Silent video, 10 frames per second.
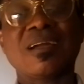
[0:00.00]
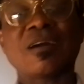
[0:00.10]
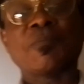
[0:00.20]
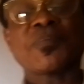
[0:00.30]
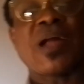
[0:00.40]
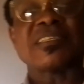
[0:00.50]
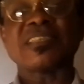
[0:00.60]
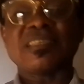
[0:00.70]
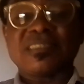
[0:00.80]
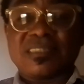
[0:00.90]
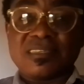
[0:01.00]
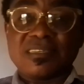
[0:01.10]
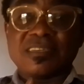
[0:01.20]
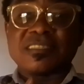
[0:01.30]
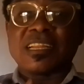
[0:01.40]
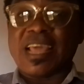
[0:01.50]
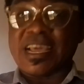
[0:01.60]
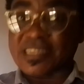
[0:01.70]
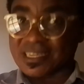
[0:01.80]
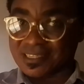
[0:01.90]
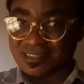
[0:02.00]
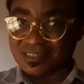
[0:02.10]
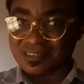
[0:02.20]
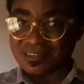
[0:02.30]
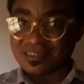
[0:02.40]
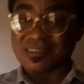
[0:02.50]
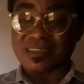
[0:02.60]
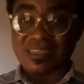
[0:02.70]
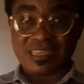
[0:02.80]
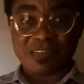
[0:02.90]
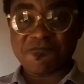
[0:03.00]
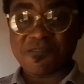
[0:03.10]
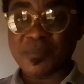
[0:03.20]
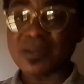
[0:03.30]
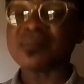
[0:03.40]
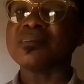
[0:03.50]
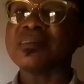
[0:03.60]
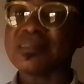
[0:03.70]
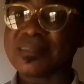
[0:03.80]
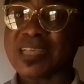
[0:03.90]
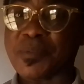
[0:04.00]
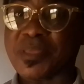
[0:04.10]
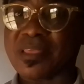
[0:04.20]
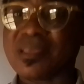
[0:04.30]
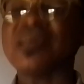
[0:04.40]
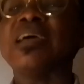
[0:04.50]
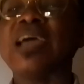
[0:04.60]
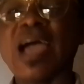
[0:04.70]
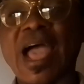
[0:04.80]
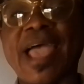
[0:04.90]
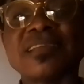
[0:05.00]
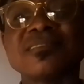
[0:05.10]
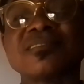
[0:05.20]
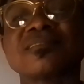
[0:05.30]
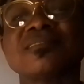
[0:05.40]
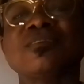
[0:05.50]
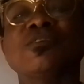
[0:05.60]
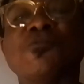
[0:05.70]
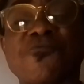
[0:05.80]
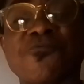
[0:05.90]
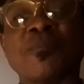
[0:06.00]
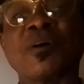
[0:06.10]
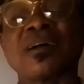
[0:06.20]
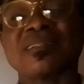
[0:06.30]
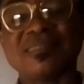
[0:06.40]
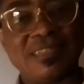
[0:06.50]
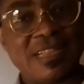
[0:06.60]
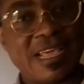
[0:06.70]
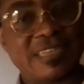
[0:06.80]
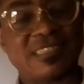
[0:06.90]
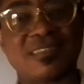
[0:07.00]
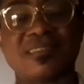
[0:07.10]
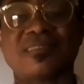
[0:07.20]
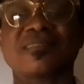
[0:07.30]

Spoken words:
comprises the letters, informal, semi, and formal letters.